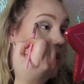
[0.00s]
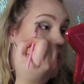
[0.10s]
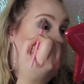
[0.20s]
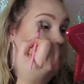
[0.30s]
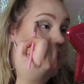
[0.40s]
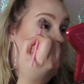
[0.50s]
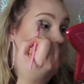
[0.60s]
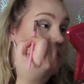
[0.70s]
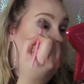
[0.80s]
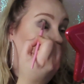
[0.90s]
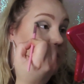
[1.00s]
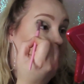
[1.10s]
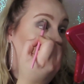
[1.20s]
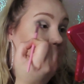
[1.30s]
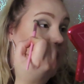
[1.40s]
just try to use as
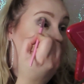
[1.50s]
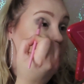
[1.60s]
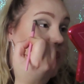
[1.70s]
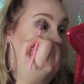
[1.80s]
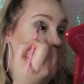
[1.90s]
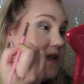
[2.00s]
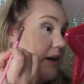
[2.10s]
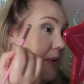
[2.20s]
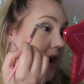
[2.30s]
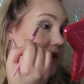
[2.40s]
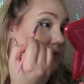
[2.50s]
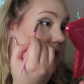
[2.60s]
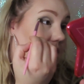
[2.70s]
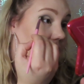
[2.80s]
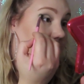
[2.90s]
many shades as I
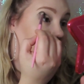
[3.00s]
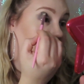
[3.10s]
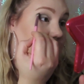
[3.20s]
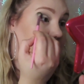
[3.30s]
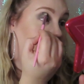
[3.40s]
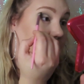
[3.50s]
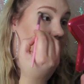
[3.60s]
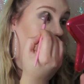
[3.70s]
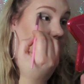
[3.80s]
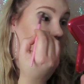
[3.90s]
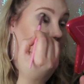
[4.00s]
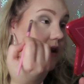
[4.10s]
possibly can out of this palette